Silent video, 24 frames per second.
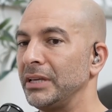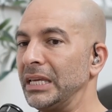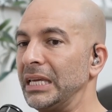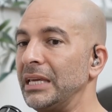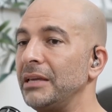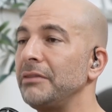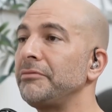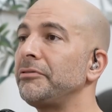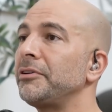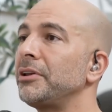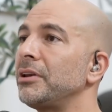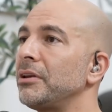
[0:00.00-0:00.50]

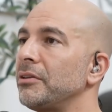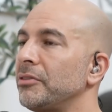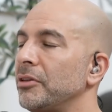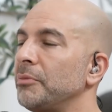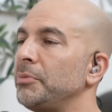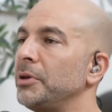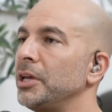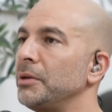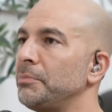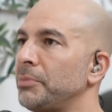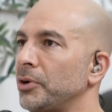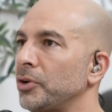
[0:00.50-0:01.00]
even the
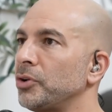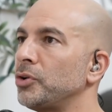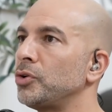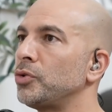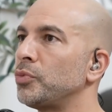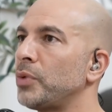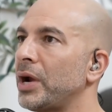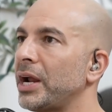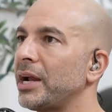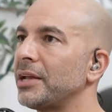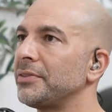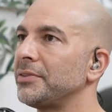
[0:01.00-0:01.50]
people who
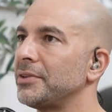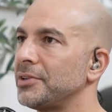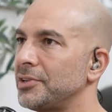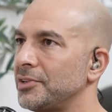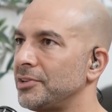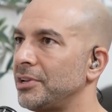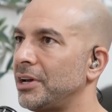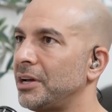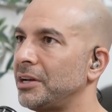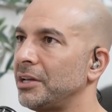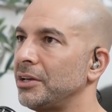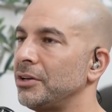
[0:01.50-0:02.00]
ran the
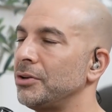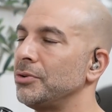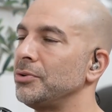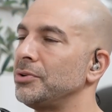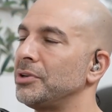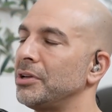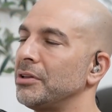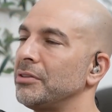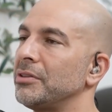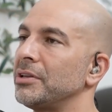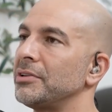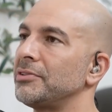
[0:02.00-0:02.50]
study, who
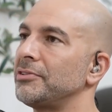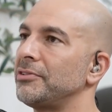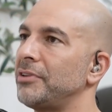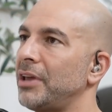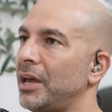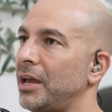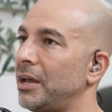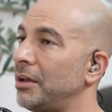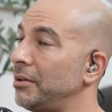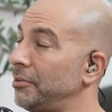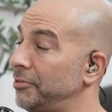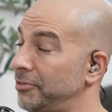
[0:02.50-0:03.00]
to this
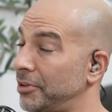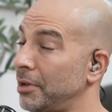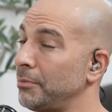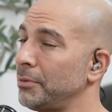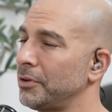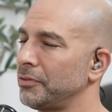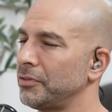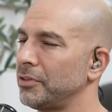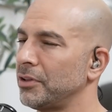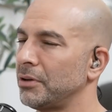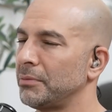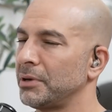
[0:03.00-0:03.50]
day, some
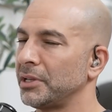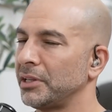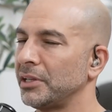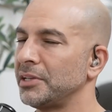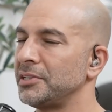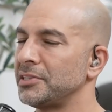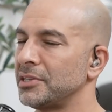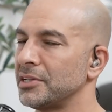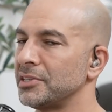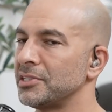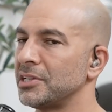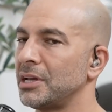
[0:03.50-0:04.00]
of them, at
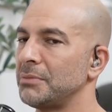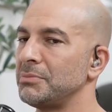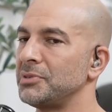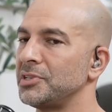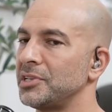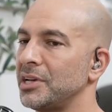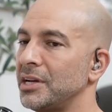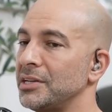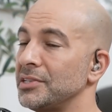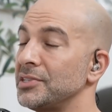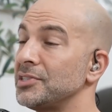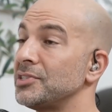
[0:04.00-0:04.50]
least a
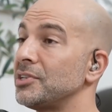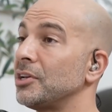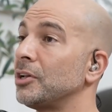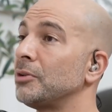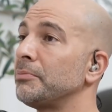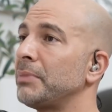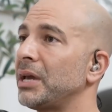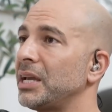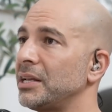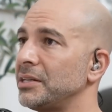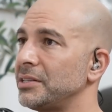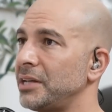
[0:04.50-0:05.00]
subset, still
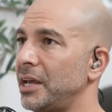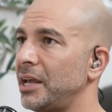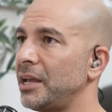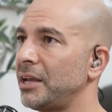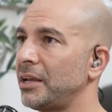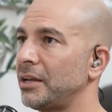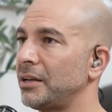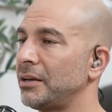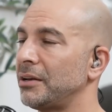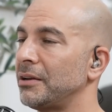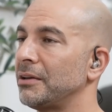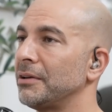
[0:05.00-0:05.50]

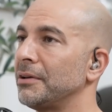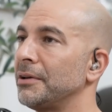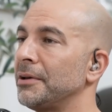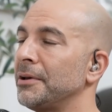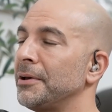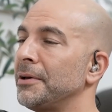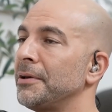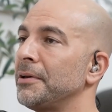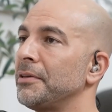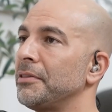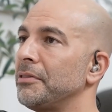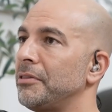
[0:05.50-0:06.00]
maintain
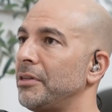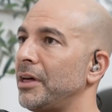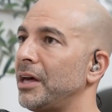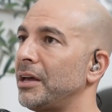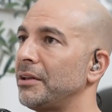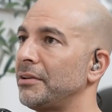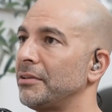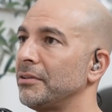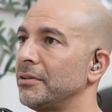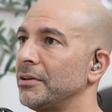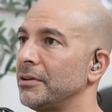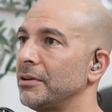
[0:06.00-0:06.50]

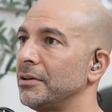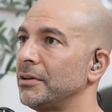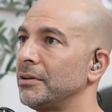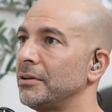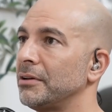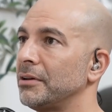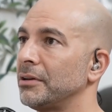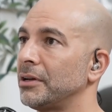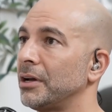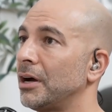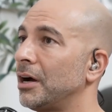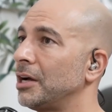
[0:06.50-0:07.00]
that
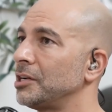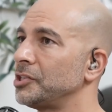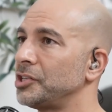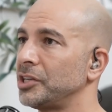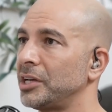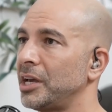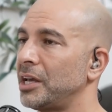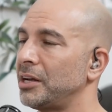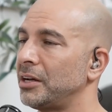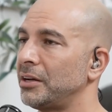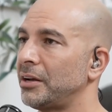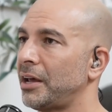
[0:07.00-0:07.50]

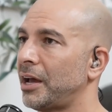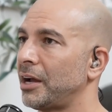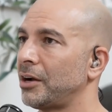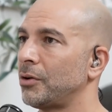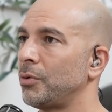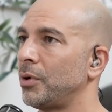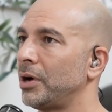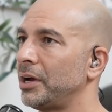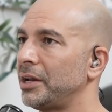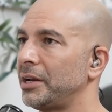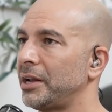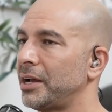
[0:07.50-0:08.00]
conjugated
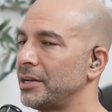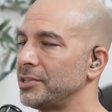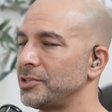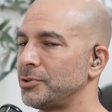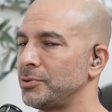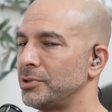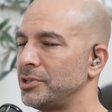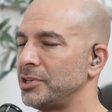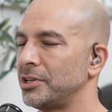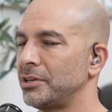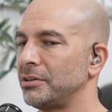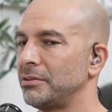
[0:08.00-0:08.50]
equine
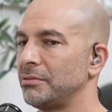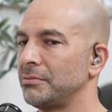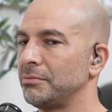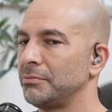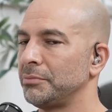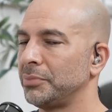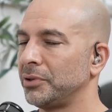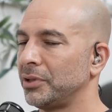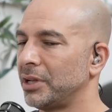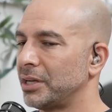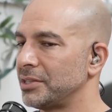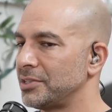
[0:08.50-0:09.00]
estrogen
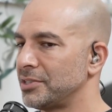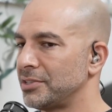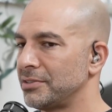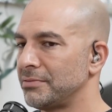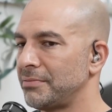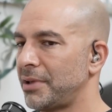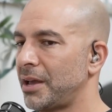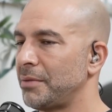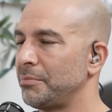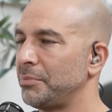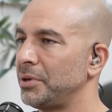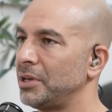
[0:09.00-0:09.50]

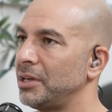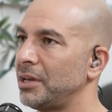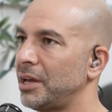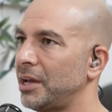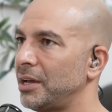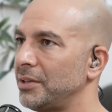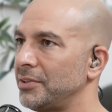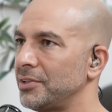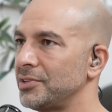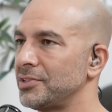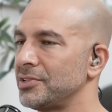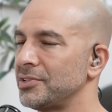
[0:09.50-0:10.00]
plus
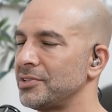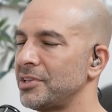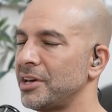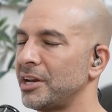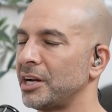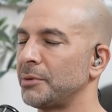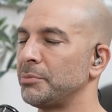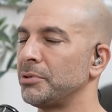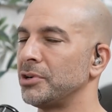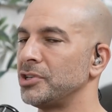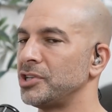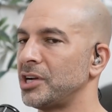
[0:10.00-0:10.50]
MPA, the
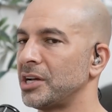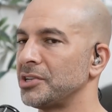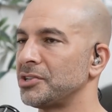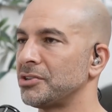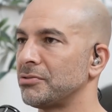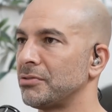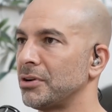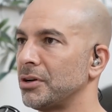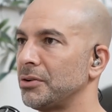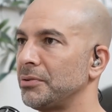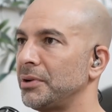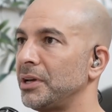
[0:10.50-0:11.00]
synthetic
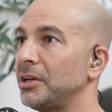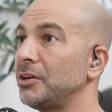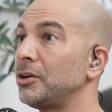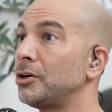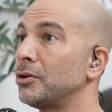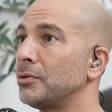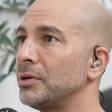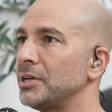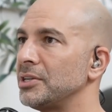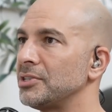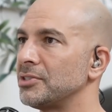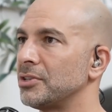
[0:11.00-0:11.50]
progesterone,
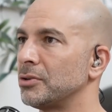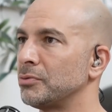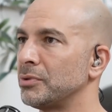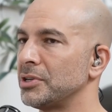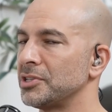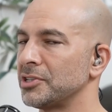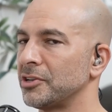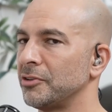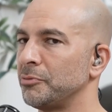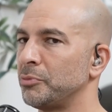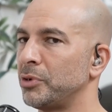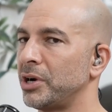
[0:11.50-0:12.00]
increased the
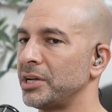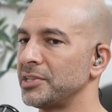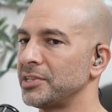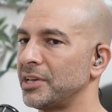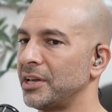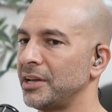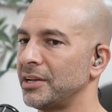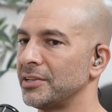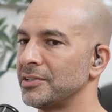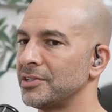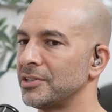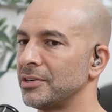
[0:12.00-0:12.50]
risk of breast
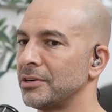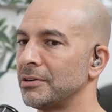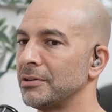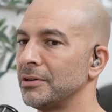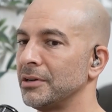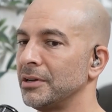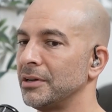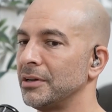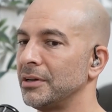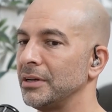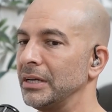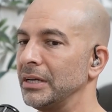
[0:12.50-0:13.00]
cancer,